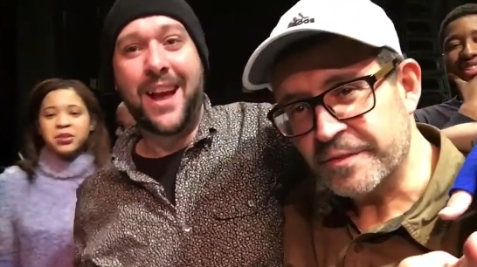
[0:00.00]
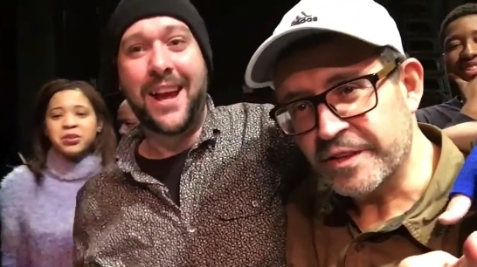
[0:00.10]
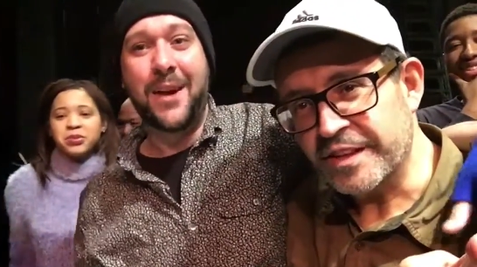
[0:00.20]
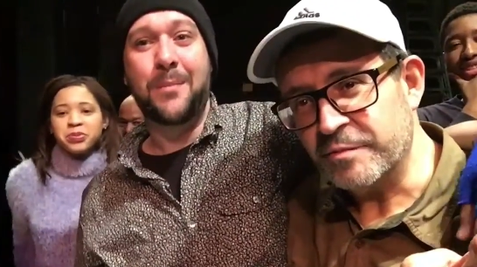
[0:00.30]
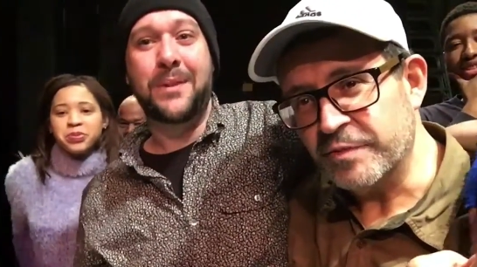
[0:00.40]

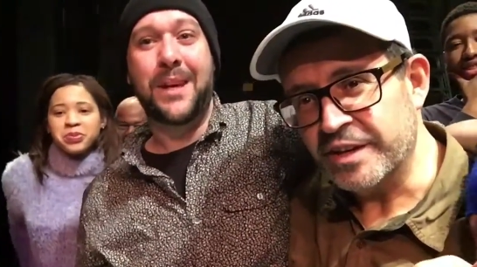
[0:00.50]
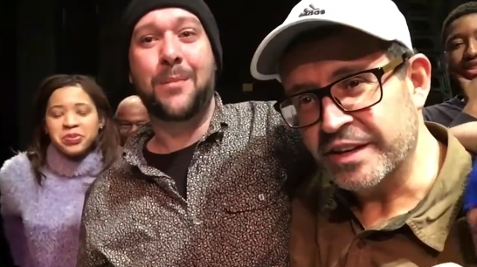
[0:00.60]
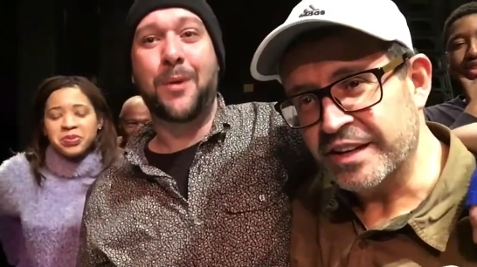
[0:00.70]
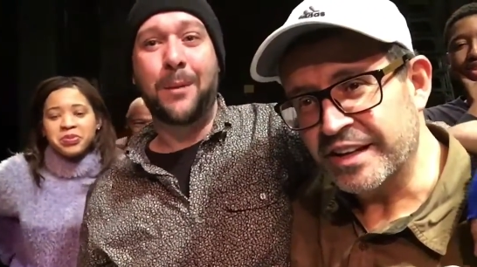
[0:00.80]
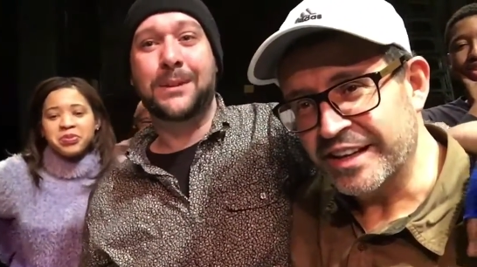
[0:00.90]
Speaker 1: I am
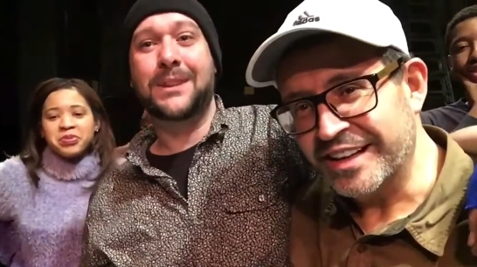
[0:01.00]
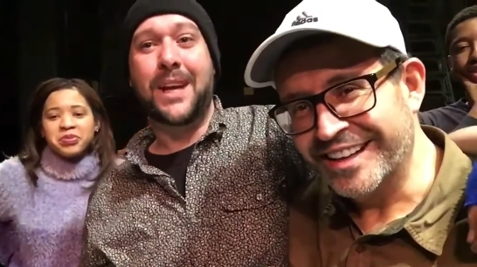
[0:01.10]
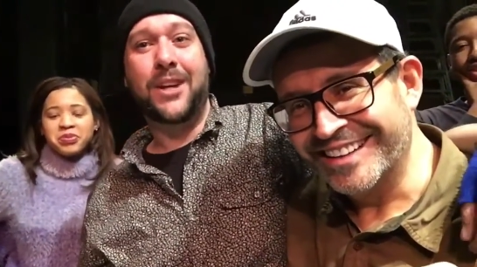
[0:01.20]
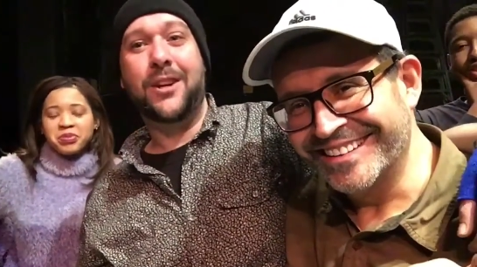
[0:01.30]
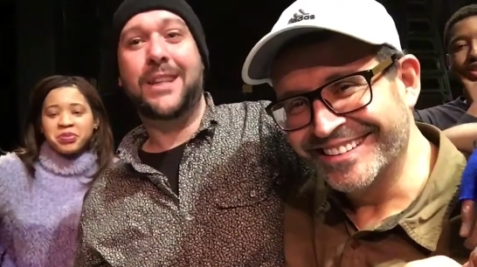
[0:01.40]
the props
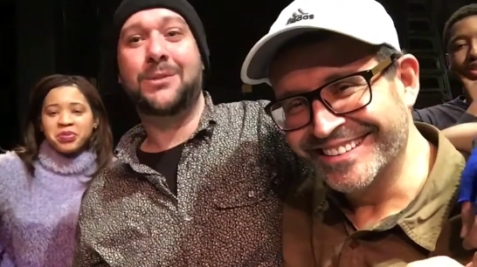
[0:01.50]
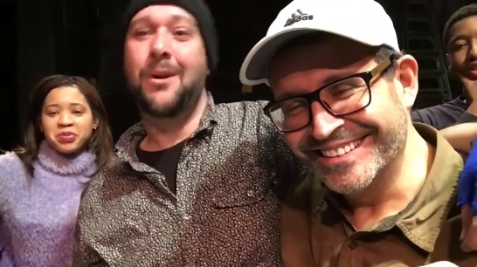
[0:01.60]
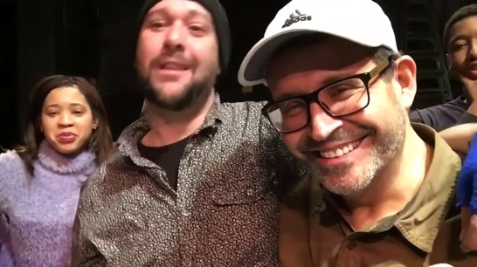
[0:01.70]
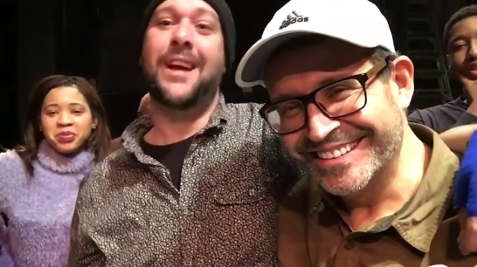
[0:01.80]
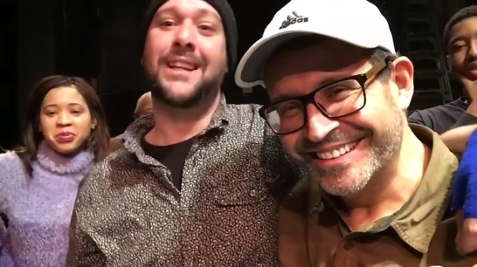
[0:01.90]
designer as
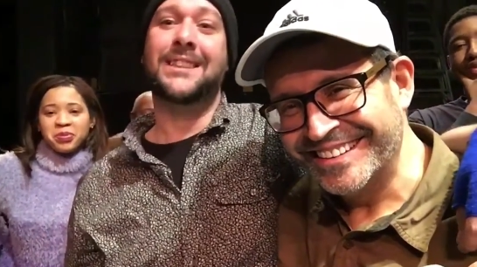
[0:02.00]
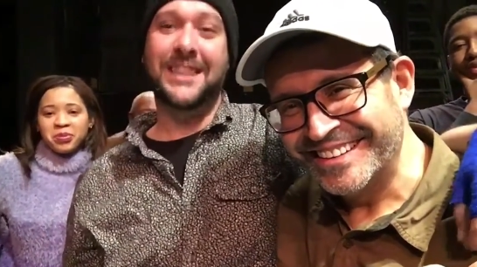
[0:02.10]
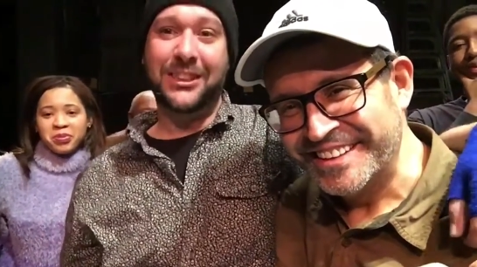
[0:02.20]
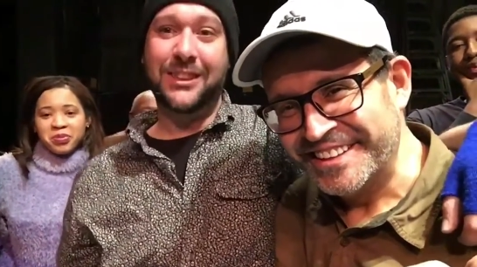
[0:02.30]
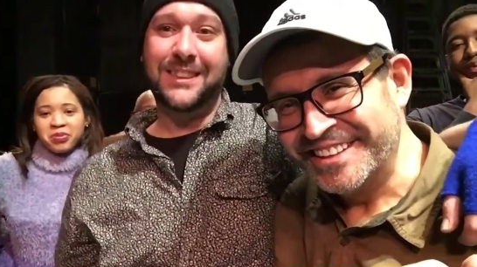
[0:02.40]
well
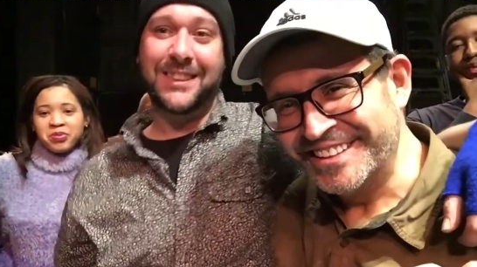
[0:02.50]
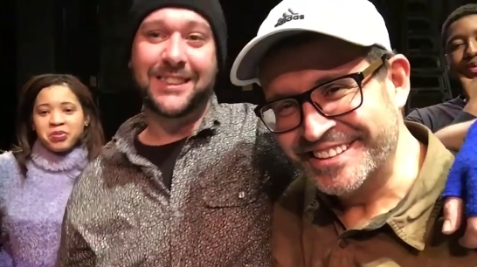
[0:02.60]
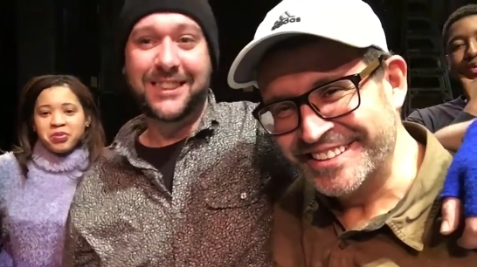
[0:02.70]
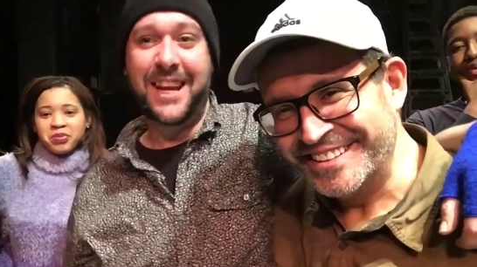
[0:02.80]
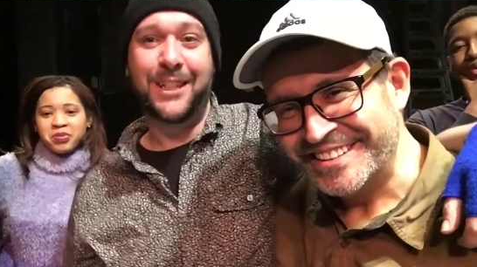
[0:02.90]
as the
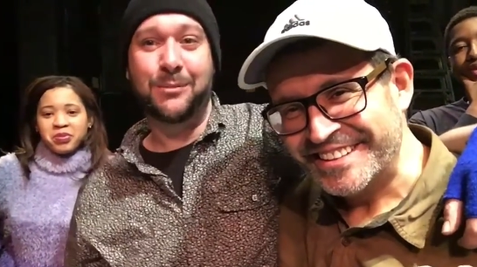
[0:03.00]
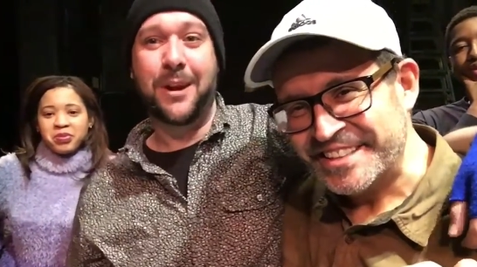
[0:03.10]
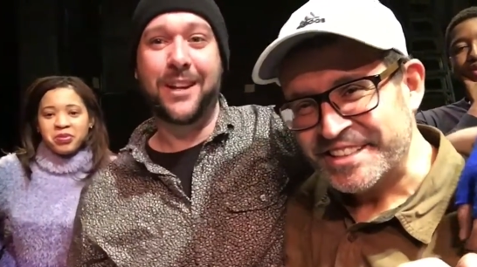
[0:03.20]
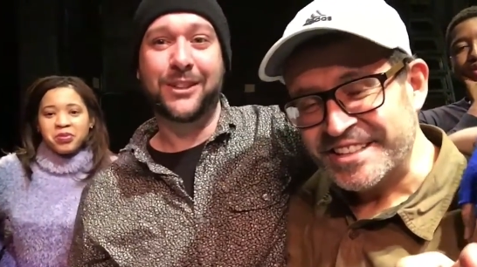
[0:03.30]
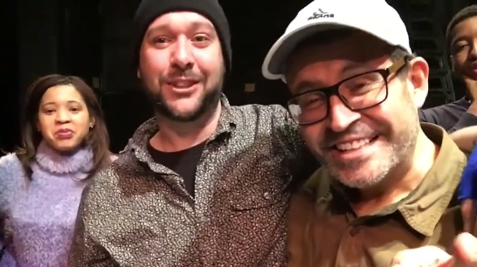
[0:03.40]
assistant stage
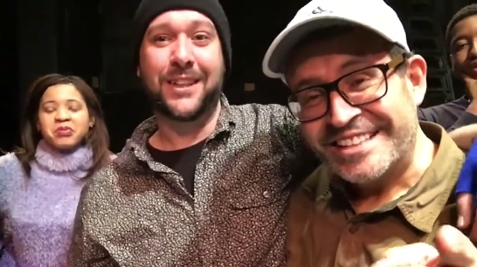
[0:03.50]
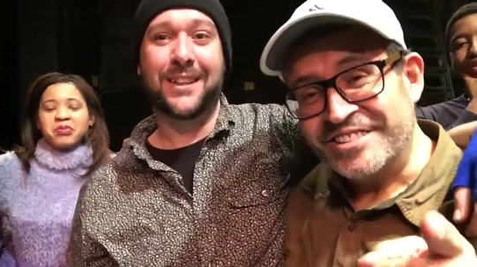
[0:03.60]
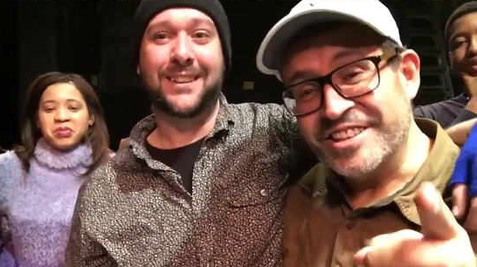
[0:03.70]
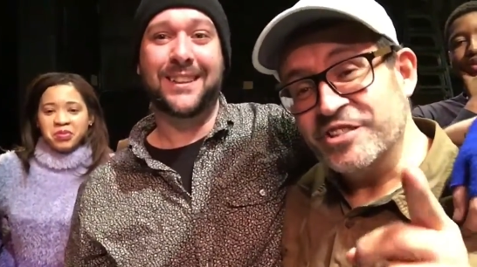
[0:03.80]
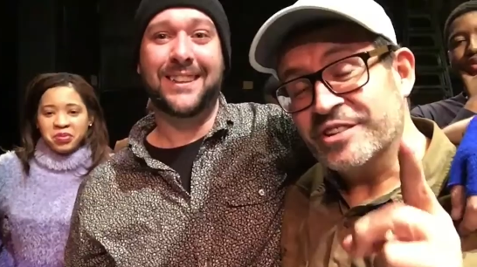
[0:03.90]
manager.
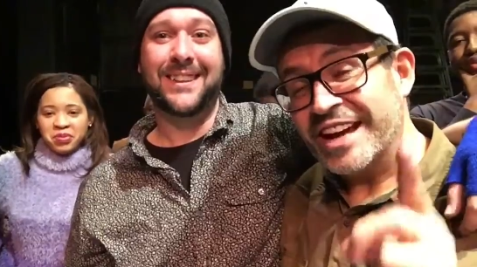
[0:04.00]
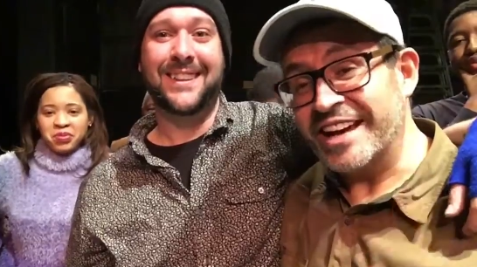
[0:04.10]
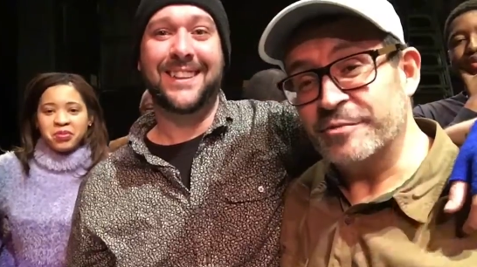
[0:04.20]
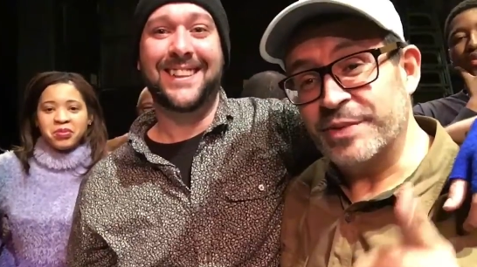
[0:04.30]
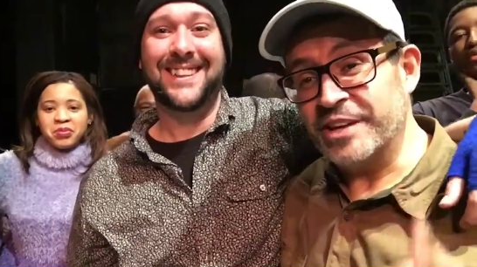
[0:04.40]
Speaker 2: See, you
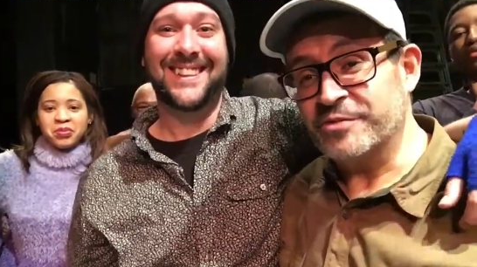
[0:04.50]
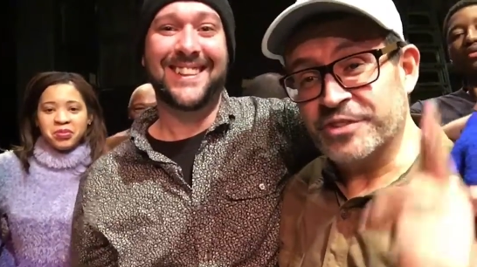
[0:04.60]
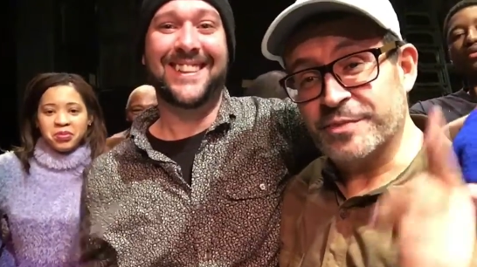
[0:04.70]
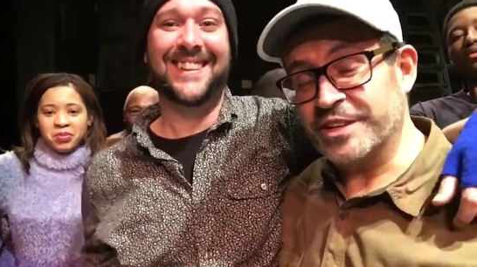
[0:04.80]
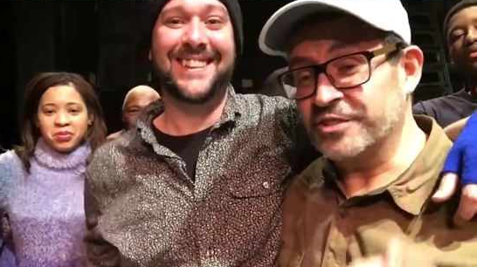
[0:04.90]
got to pay
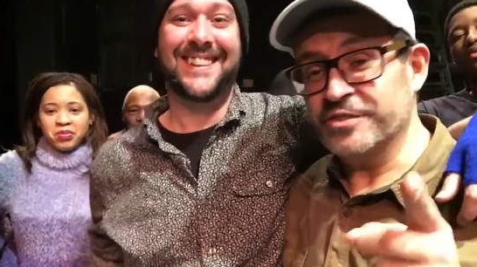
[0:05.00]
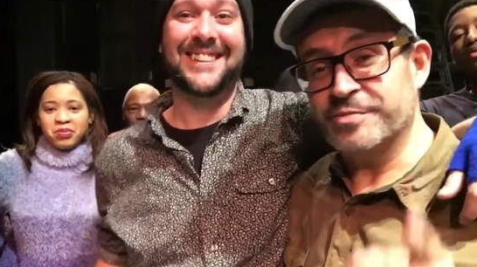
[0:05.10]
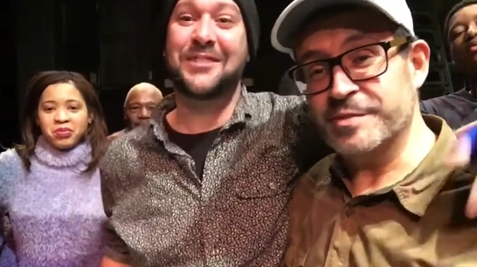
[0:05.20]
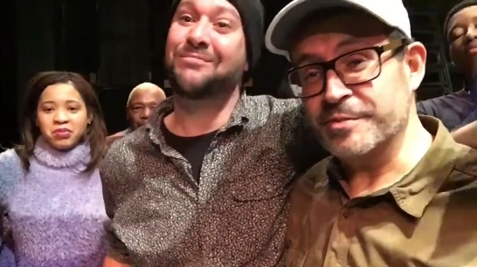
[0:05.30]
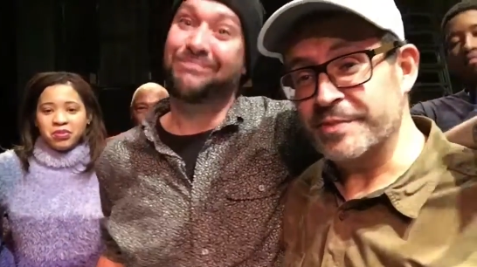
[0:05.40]
respect to the people